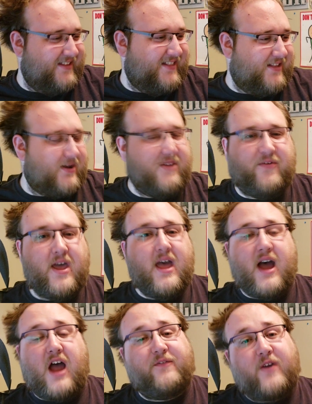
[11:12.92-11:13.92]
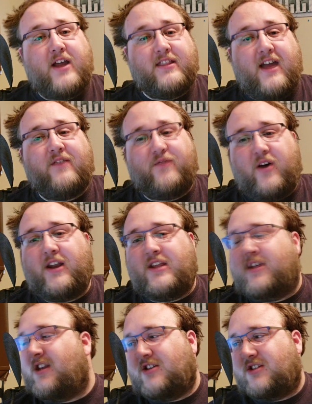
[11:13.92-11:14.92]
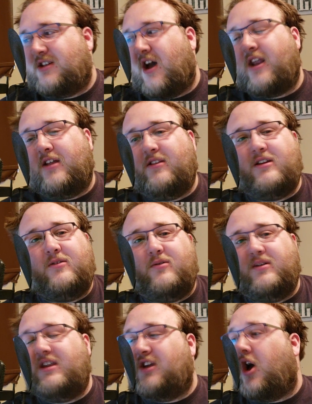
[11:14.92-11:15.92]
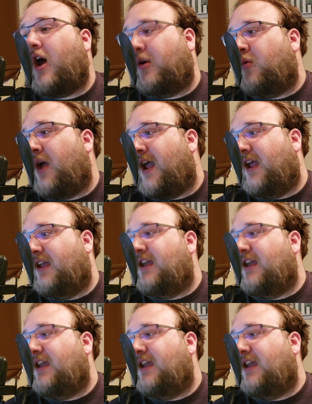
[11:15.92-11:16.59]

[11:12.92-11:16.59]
So I find that funny that he just kind of, you know, he got away.